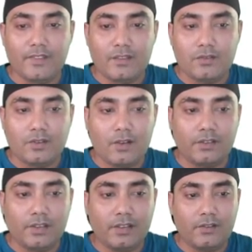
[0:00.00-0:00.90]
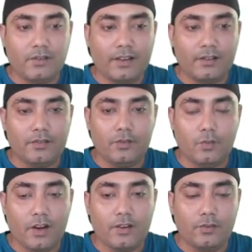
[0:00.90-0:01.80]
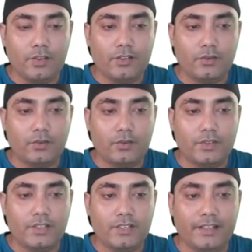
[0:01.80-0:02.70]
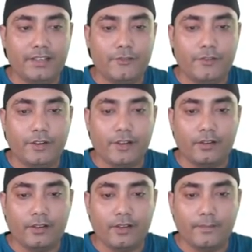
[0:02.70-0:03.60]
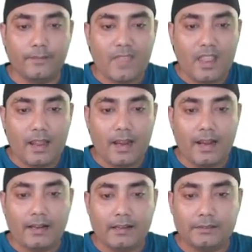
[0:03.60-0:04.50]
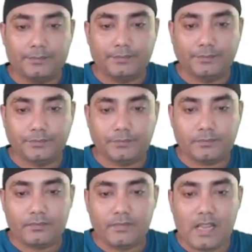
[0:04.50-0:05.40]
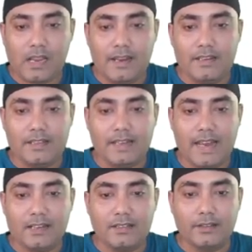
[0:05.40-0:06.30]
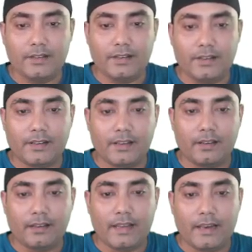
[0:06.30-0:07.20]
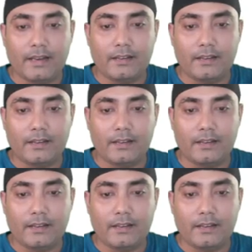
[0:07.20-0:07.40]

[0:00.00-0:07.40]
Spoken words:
So now here what you need to do is edit filter, okay, and in stats you can click, and